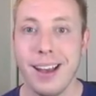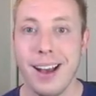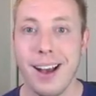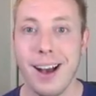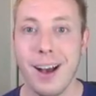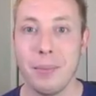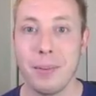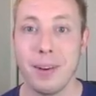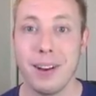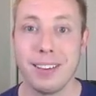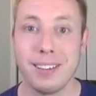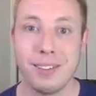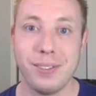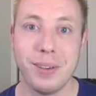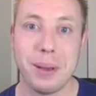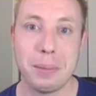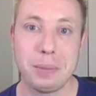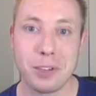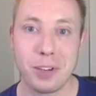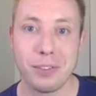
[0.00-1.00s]
The rest of
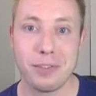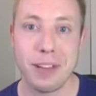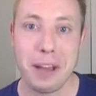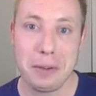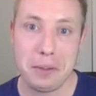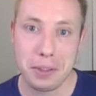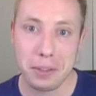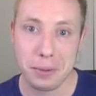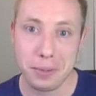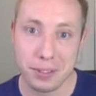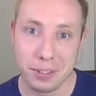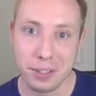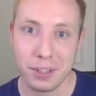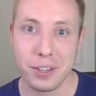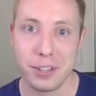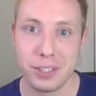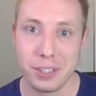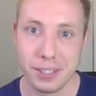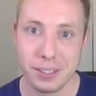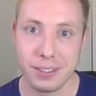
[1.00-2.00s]
you, I'm sure, found it through
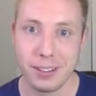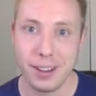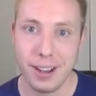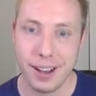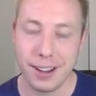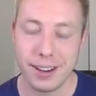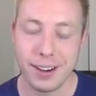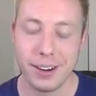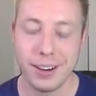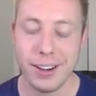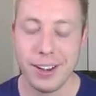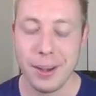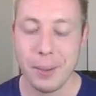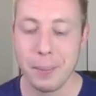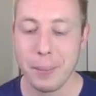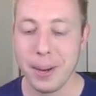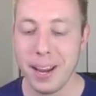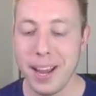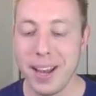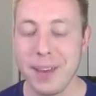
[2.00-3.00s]
search and got here.
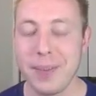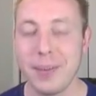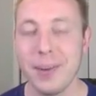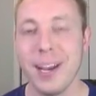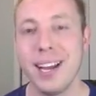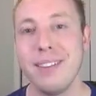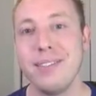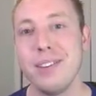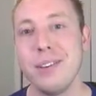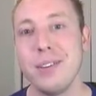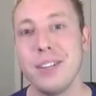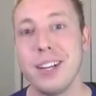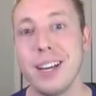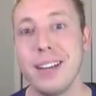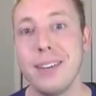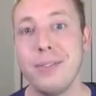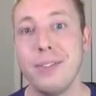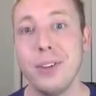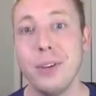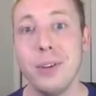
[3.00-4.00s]
But anyway,
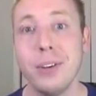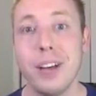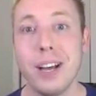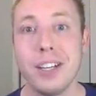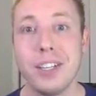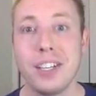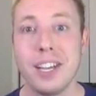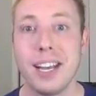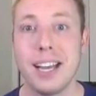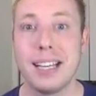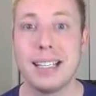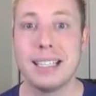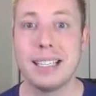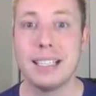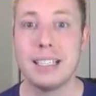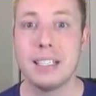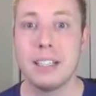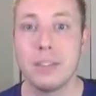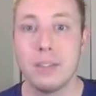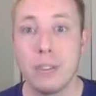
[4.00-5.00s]
Vue.js
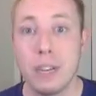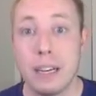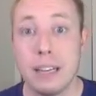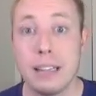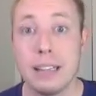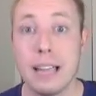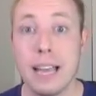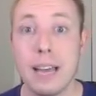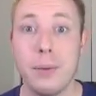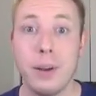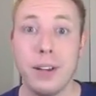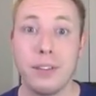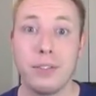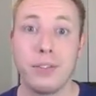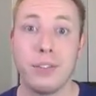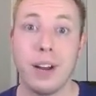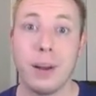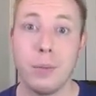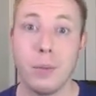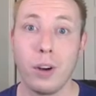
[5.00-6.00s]
is a very lightweight
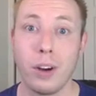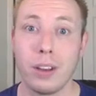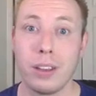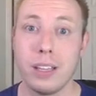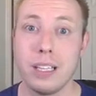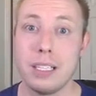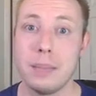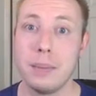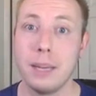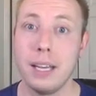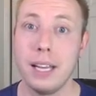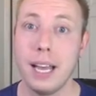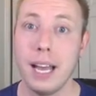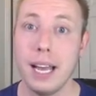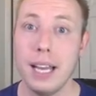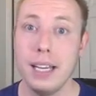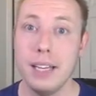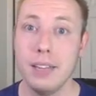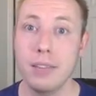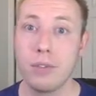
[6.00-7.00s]
framework that's been
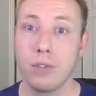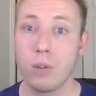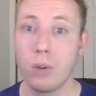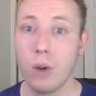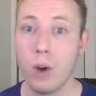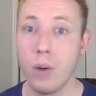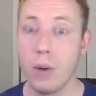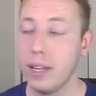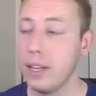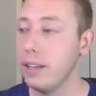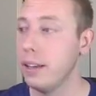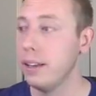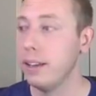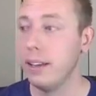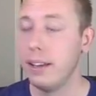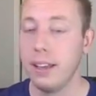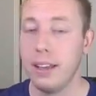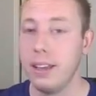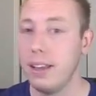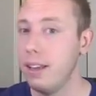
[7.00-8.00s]
kind of growing
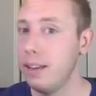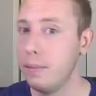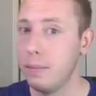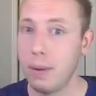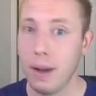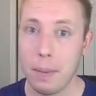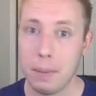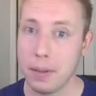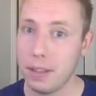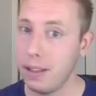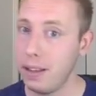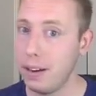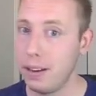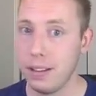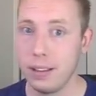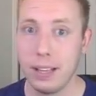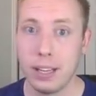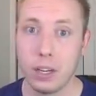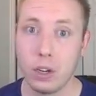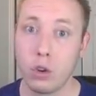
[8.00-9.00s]
in
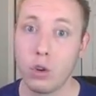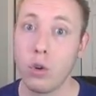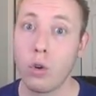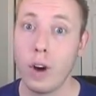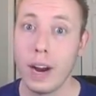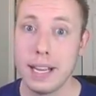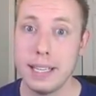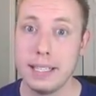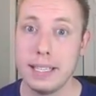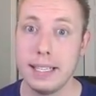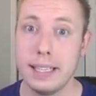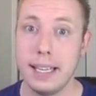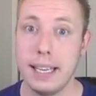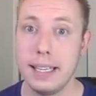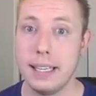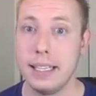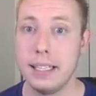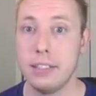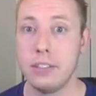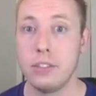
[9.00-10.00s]
popularity like crazy
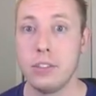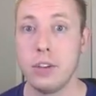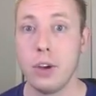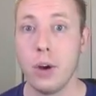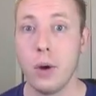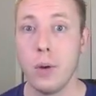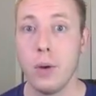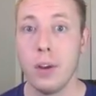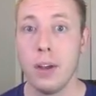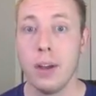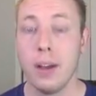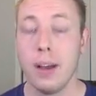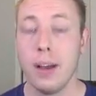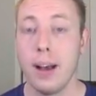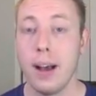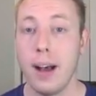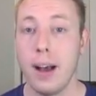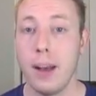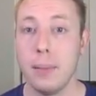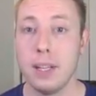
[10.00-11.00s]
lately. So
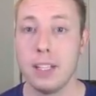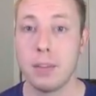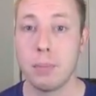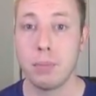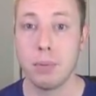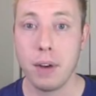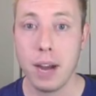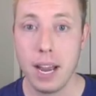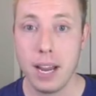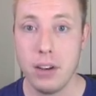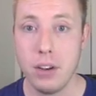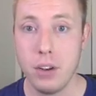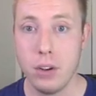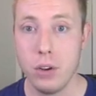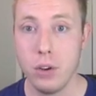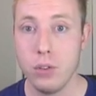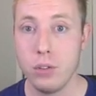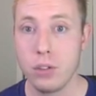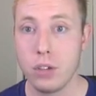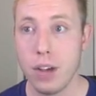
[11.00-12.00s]
it's a brand
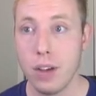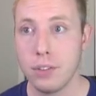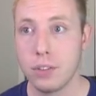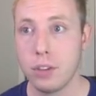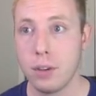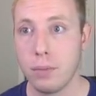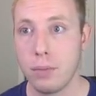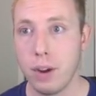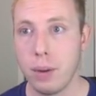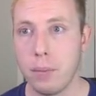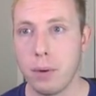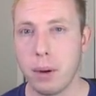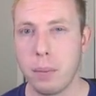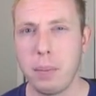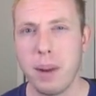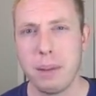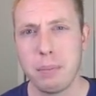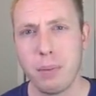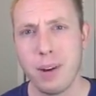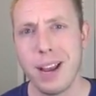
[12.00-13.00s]
new JavaScript
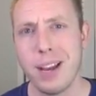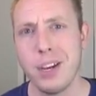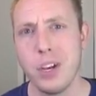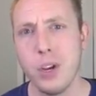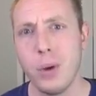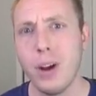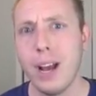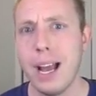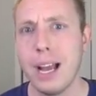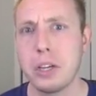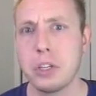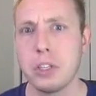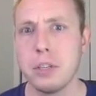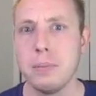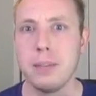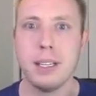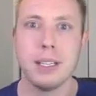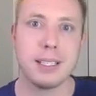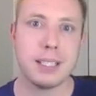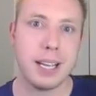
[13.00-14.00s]
framework. By brand new, I actually
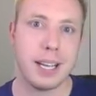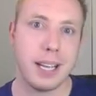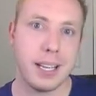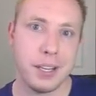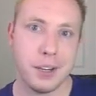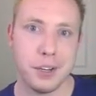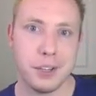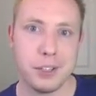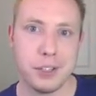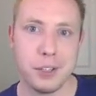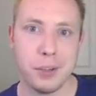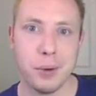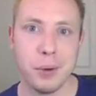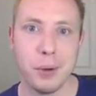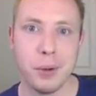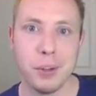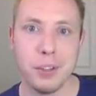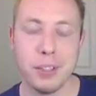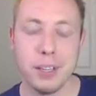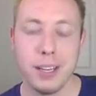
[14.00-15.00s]
mean it's like a year or two
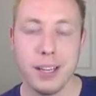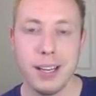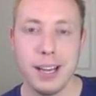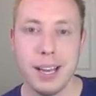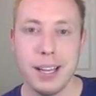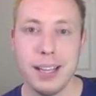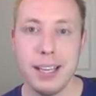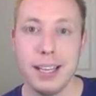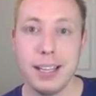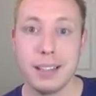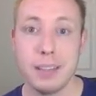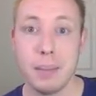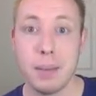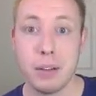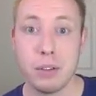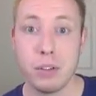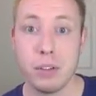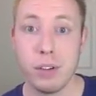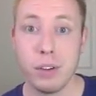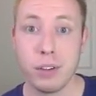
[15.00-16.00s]
old. I think it's
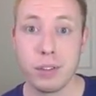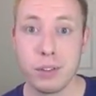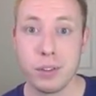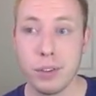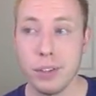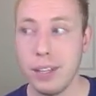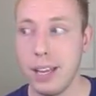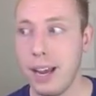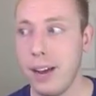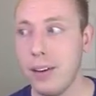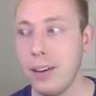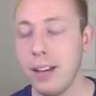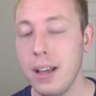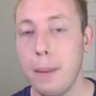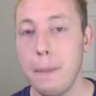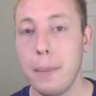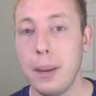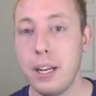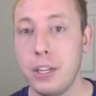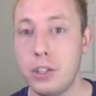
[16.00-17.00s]
about 2 years old now,
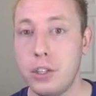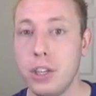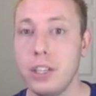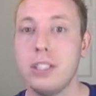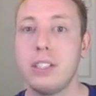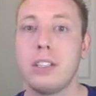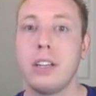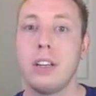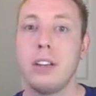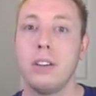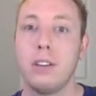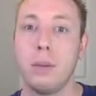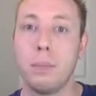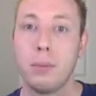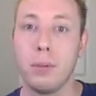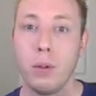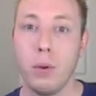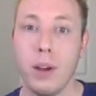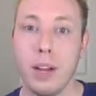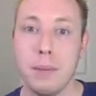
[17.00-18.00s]
but it just
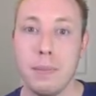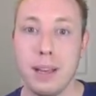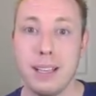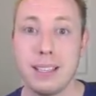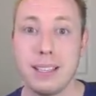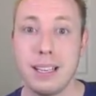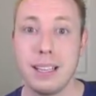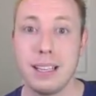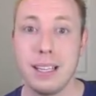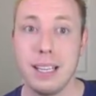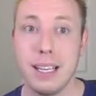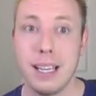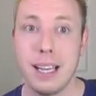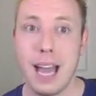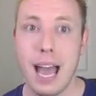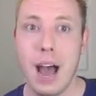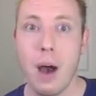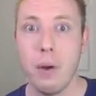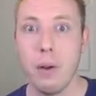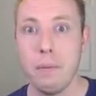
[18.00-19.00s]
deployed
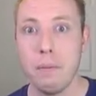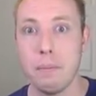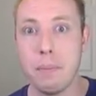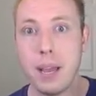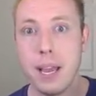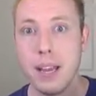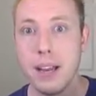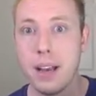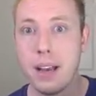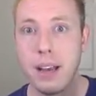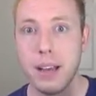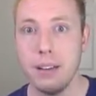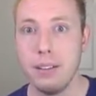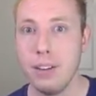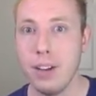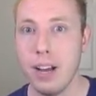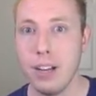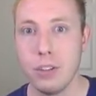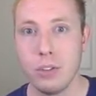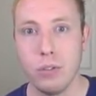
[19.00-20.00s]
basically out of beta
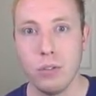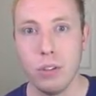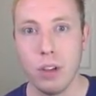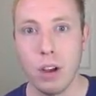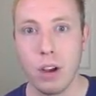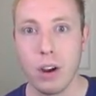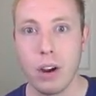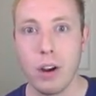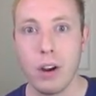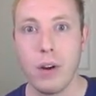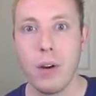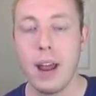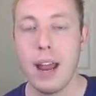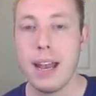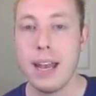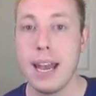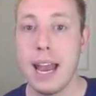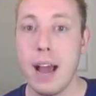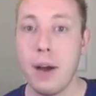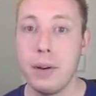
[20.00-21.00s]
not too long ago,
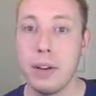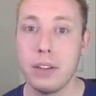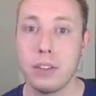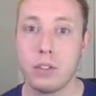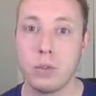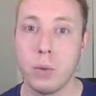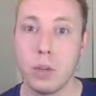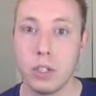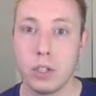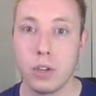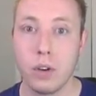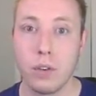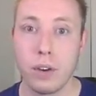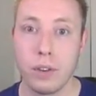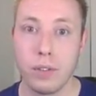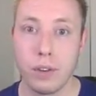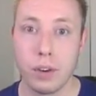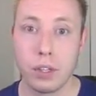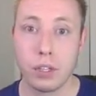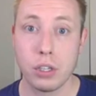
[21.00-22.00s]
and now it's switched over
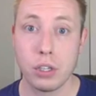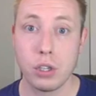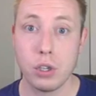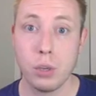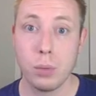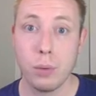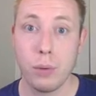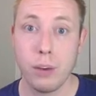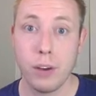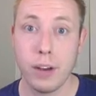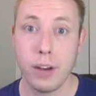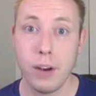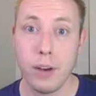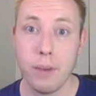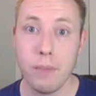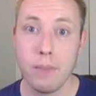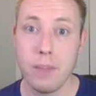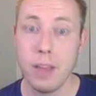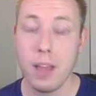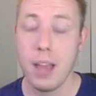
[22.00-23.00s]
to version
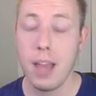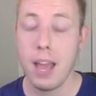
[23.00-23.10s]
2.0.